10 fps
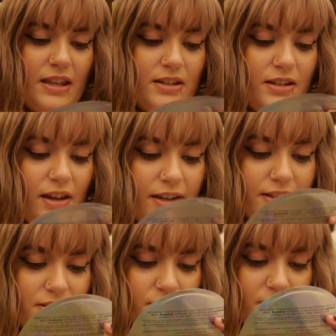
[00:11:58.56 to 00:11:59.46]

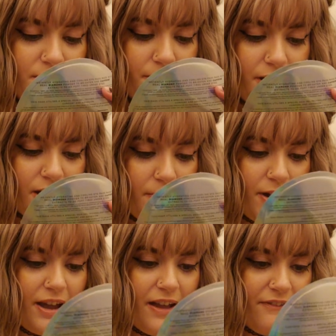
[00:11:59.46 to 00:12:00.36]
Nice. Who is it by?
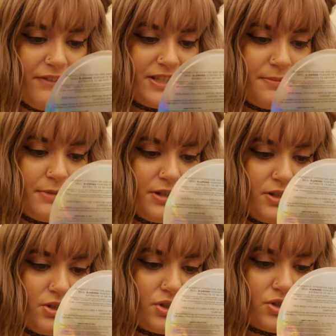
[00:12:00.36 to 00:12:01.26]
By Vitamin